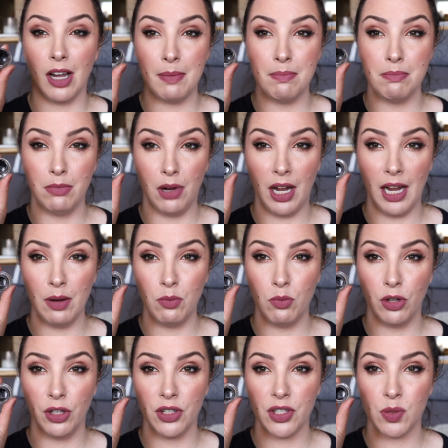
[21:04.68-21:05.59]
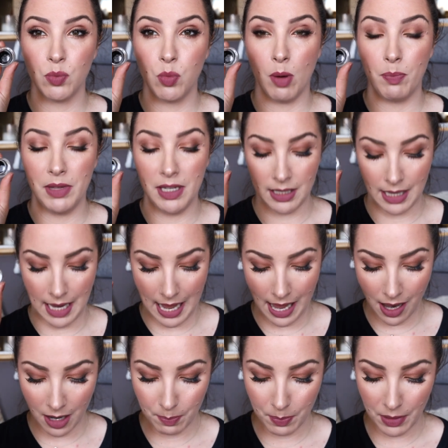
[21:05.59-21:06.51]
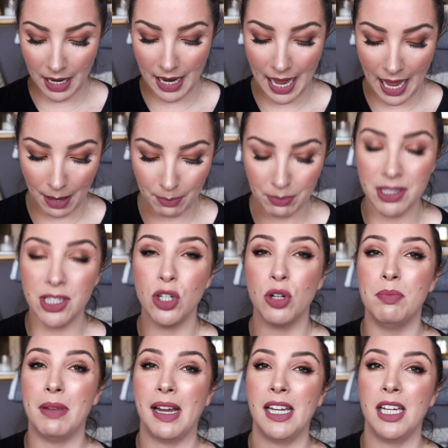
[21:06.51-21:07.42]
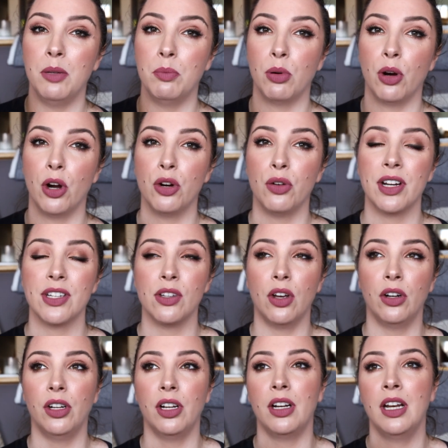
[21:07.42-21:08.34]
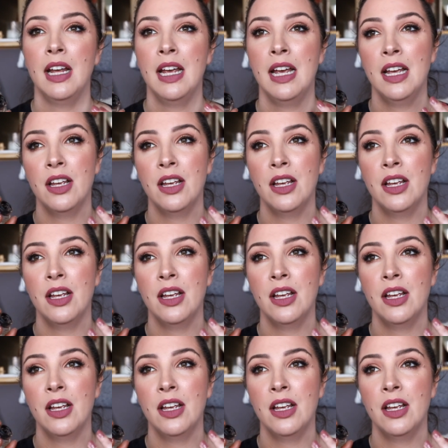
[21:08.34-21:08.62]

I might want to swap this out, but I am still making progress on it.